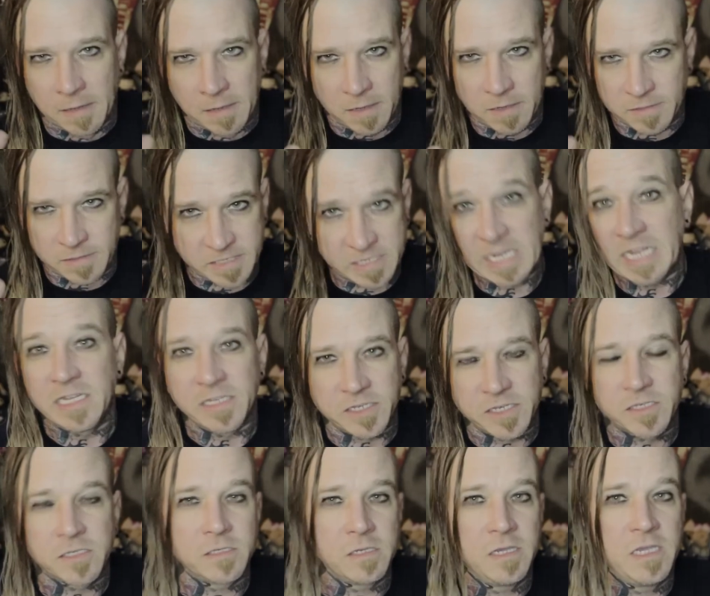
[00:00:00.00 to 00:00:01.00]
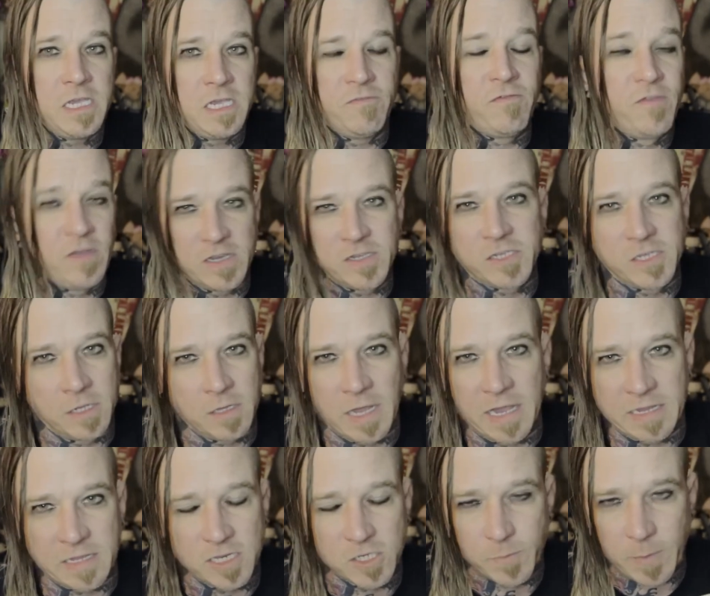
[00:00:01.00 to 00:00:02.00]
since he fixed it
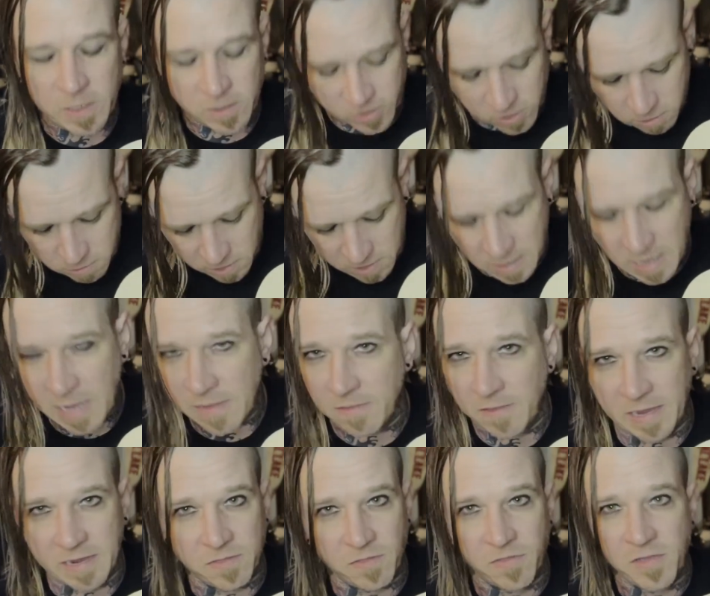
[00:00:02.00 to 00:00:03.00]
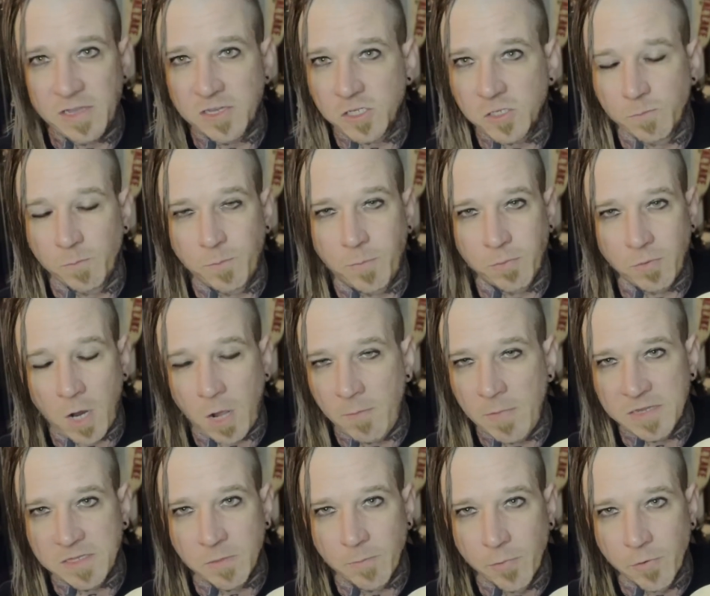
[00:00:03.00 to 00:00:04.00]
like this. Certainly not like this problem
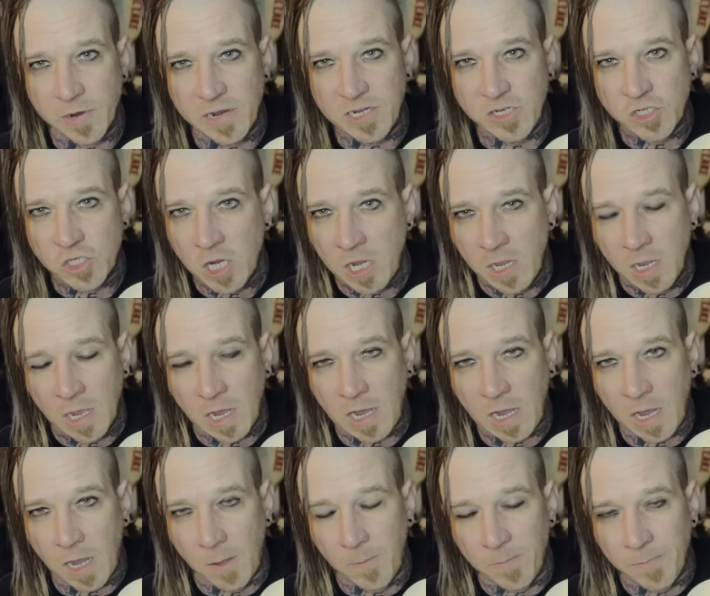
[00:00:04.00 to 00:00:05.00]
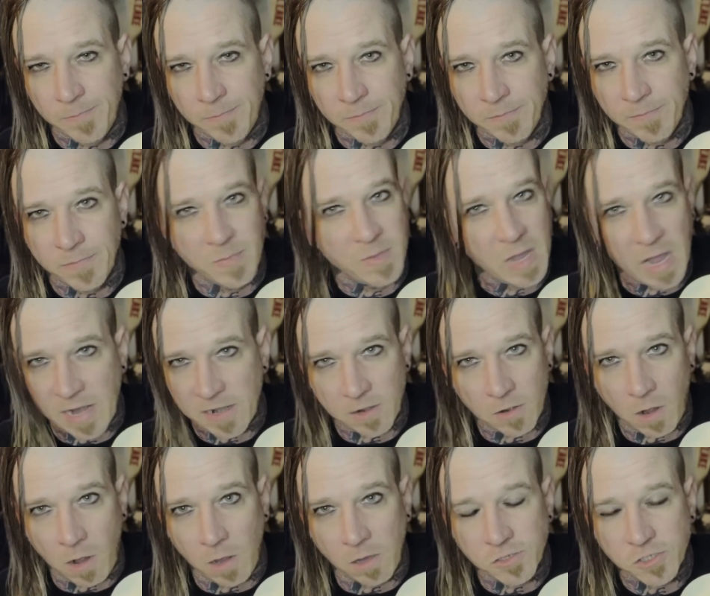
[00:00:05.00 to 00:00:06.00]
at the bridge. Not at
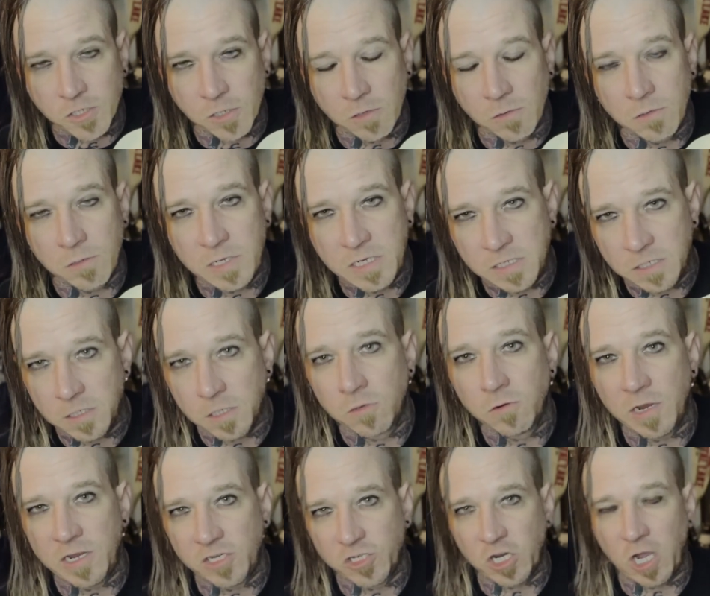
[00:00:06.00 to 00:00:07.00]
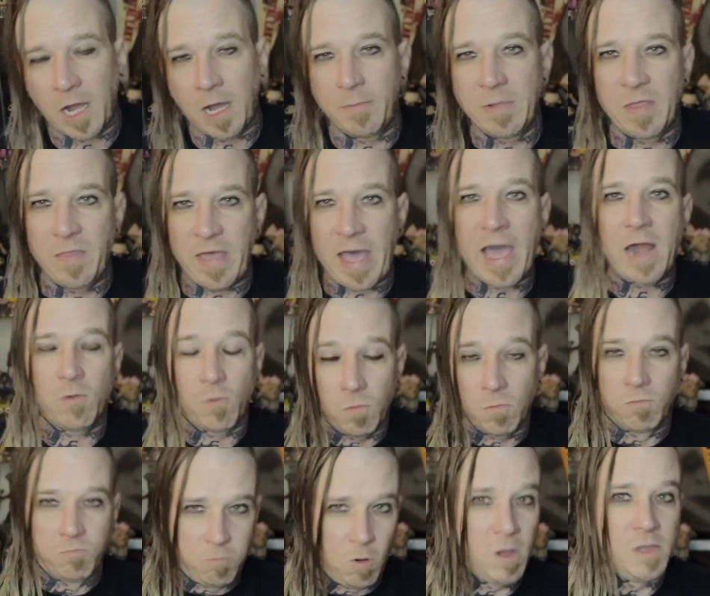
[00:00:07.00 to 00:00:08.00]
all. So he did a great job, and that
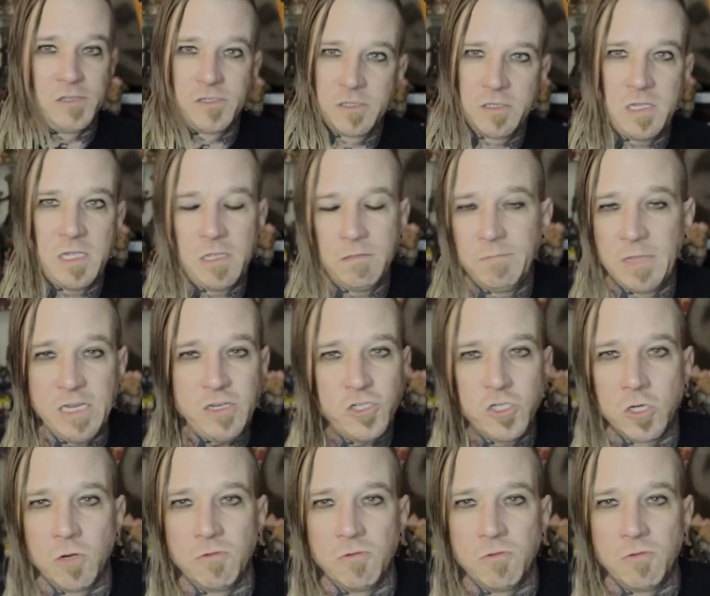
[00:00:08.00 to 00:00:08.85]
was the issue.